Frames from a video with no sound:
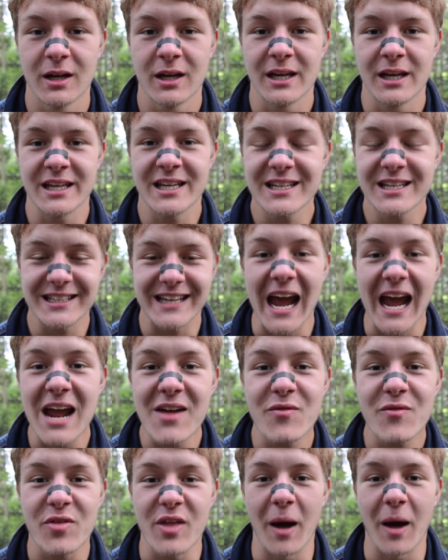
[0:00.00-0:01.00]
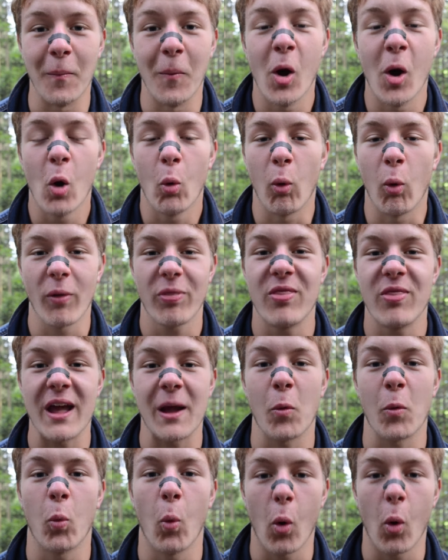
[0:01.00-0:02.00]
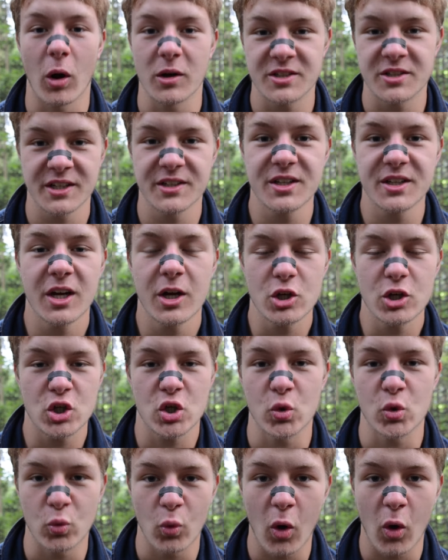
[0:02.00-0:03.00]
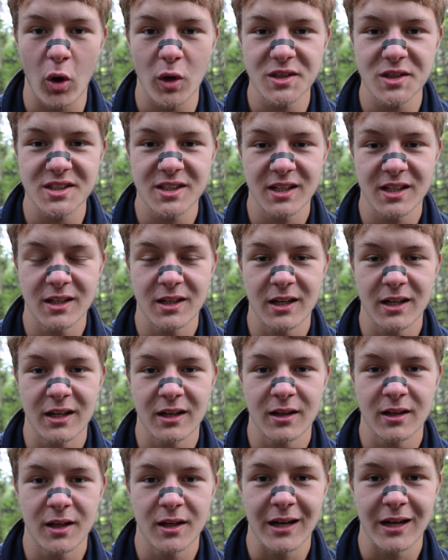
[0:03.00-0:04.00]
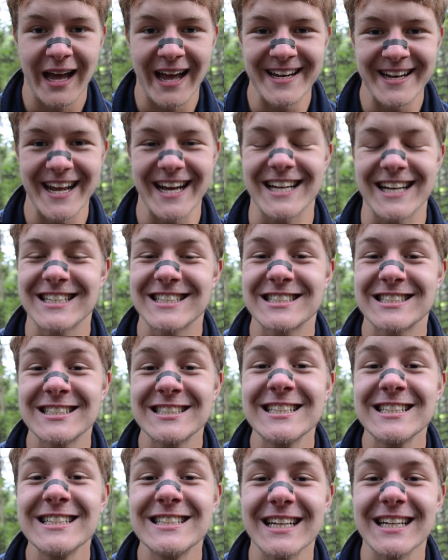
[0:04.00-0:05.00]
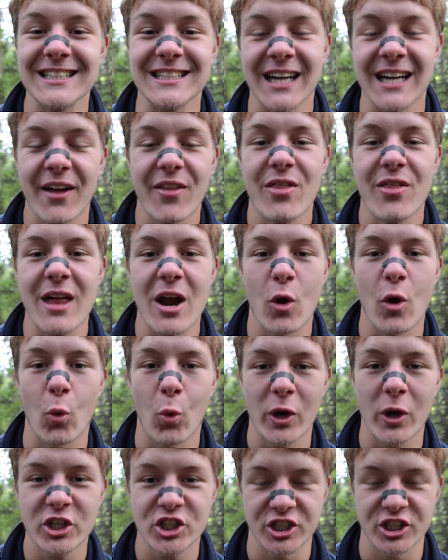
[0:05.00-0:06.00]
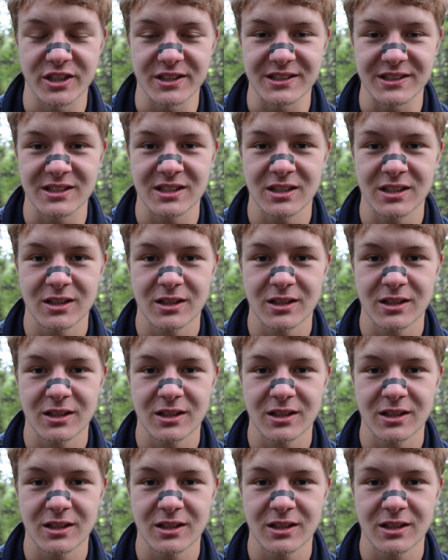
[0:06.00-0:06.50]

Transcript: He gave them what they wanted to want and exceeded their wishes.